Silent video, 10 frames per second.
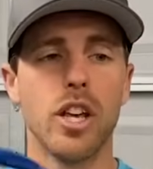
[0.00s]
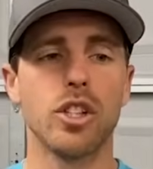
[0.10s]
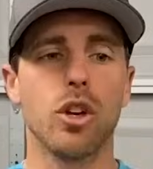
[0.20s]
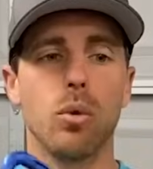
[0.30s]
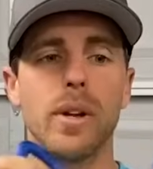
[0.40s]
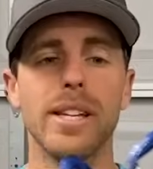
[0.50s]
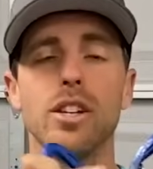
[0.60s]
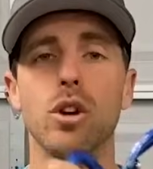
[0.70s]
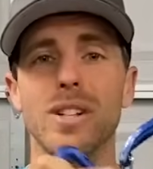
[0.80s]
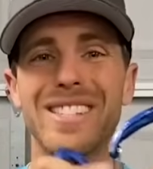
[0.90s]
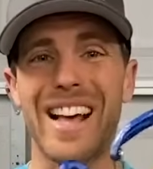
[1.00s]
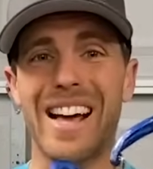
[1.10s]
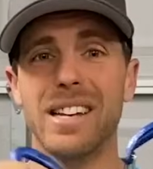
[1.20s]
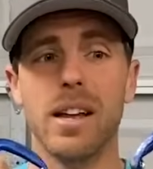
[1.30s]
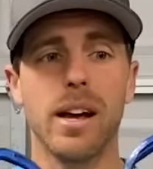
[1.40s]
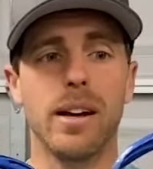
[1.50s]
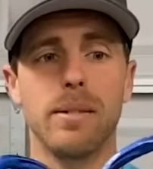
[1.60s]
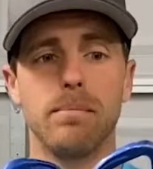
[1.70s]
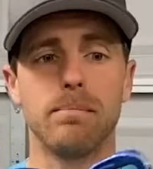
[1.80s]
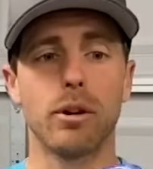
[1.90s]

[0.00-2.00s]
So we did notice that um,